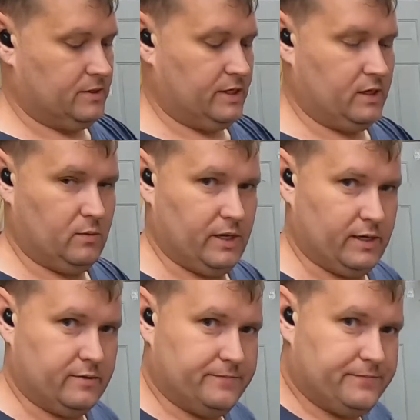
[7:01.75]
But
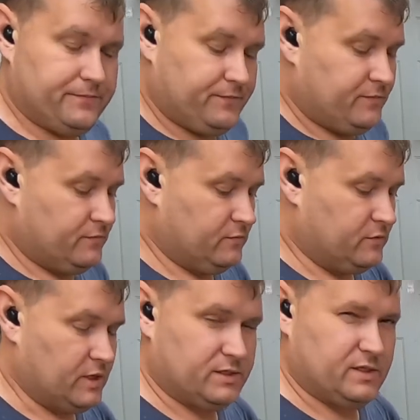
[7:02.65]
anyway,
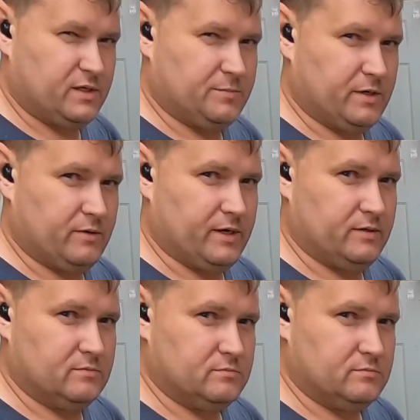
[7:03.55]
that's the end of my rant.